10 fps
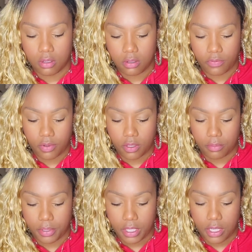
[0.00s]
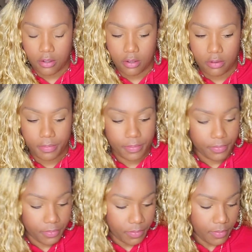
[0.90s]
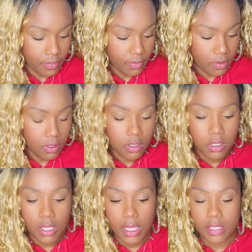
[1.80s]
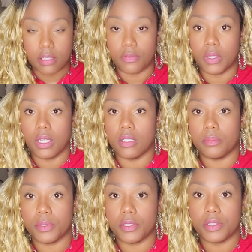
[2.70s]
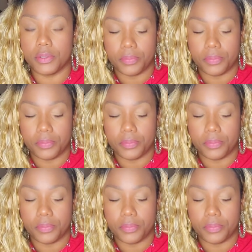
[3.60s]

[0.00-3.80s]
For the player, Ace of Cups.